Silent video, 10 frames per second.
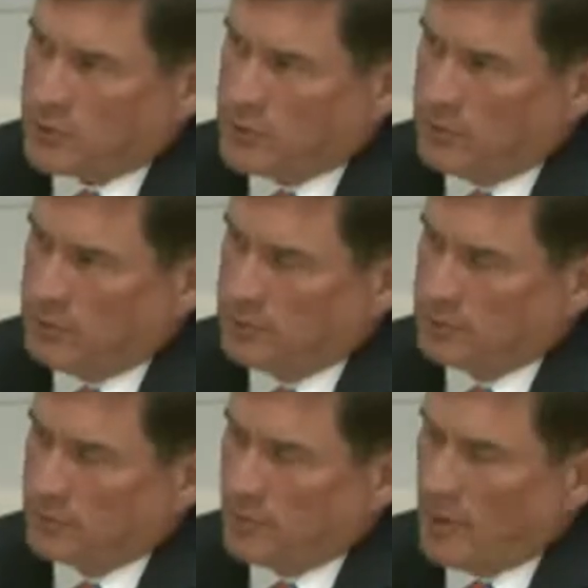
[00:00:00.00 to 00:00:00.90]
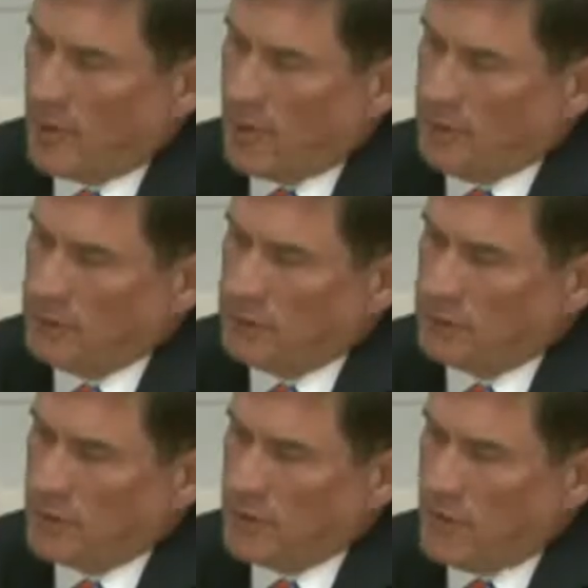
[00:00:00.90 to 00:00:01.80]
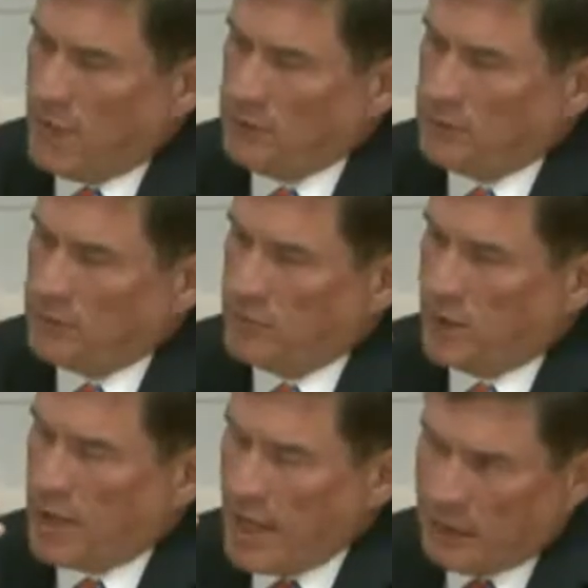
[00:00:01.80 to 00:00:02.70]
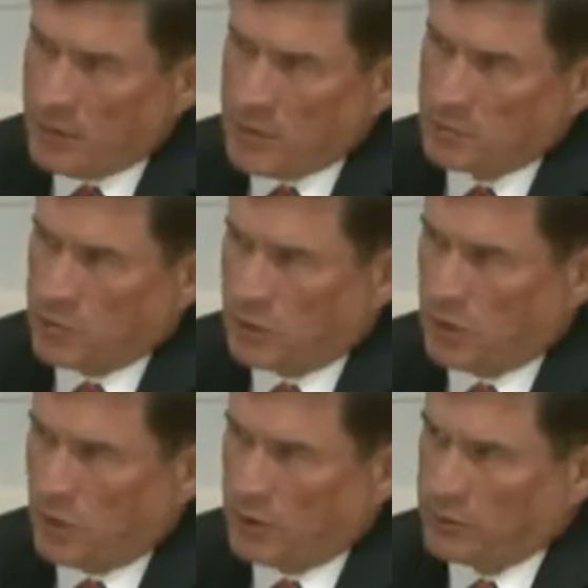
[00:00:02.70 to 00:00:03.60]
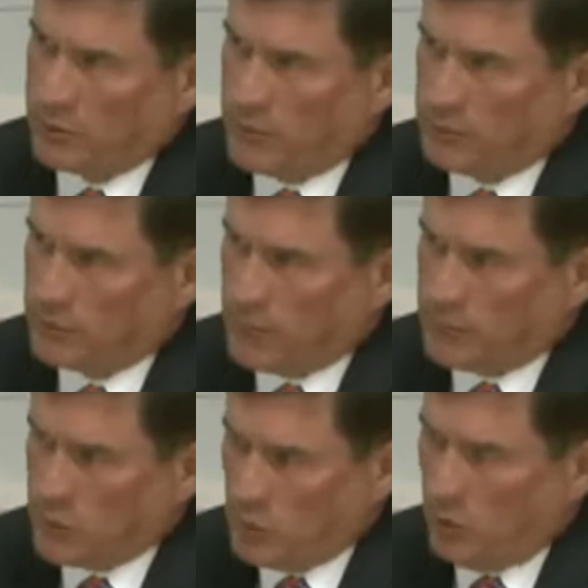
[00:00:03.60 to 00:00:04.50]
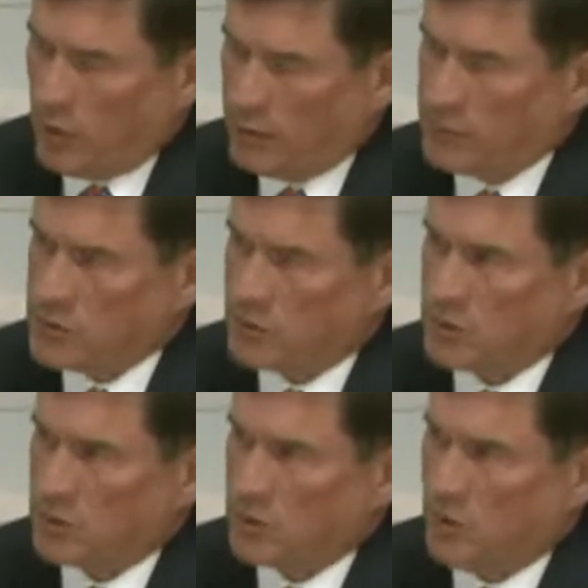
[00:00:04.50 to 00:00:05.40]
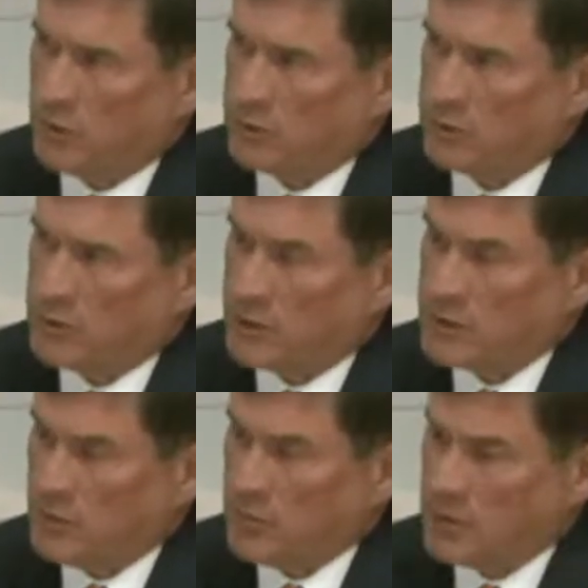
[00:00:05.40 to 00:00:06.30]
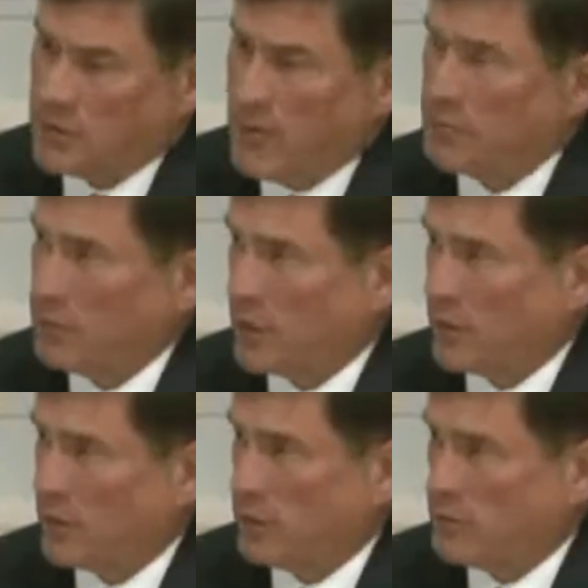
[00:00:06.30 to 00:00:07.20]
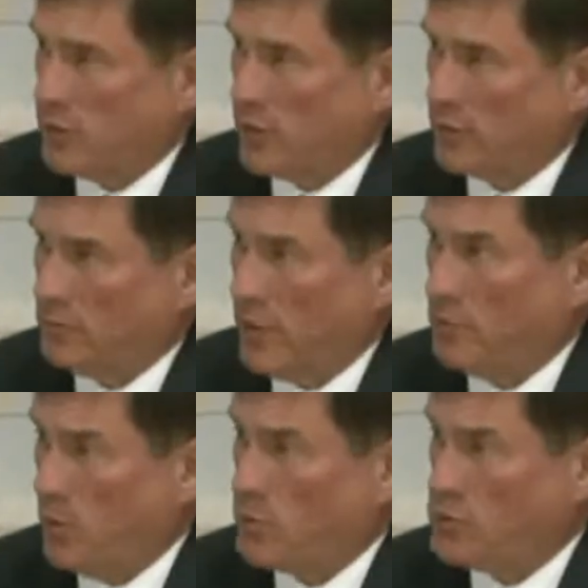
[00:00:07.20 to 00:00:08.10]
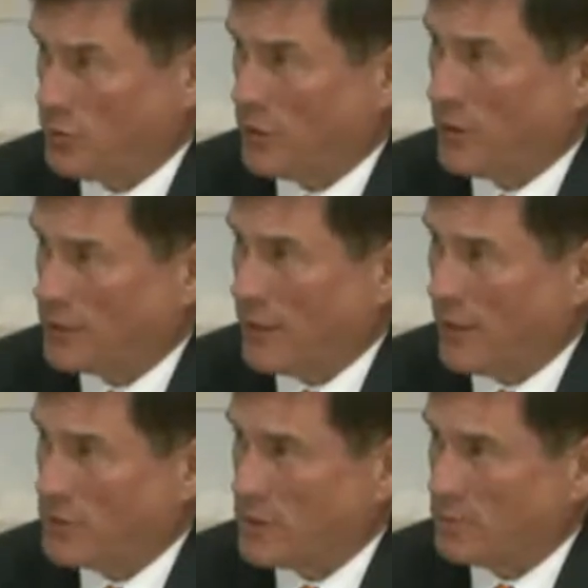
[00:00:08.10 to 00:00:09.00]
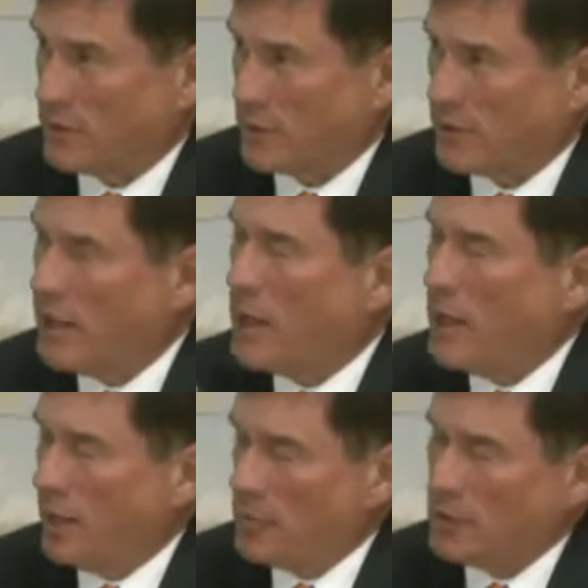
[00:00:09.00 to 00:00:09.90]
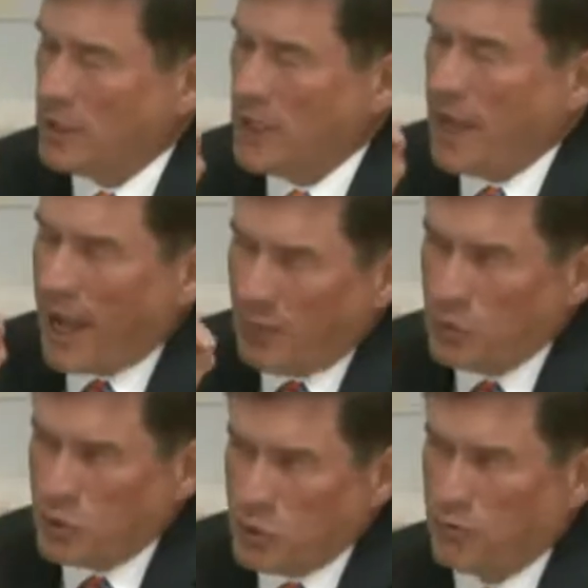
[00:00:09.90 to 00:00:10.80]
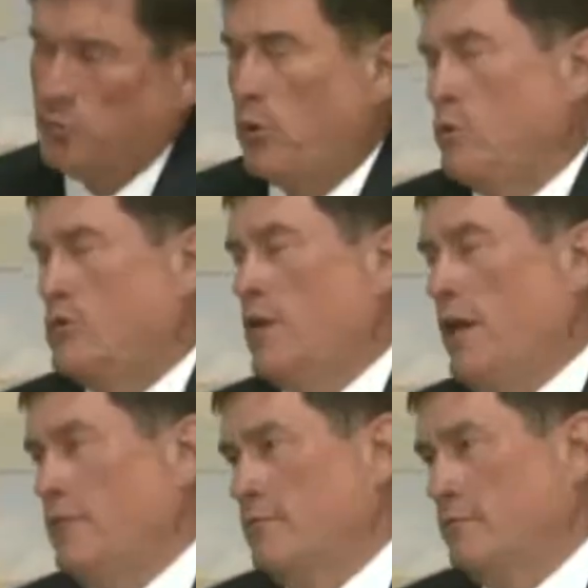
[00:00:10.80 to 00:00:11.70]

issue, if the county had been called, if your office had been called and said something's happened out on the trail, my posts are cut down or something like that, I mean, how would you have approached that?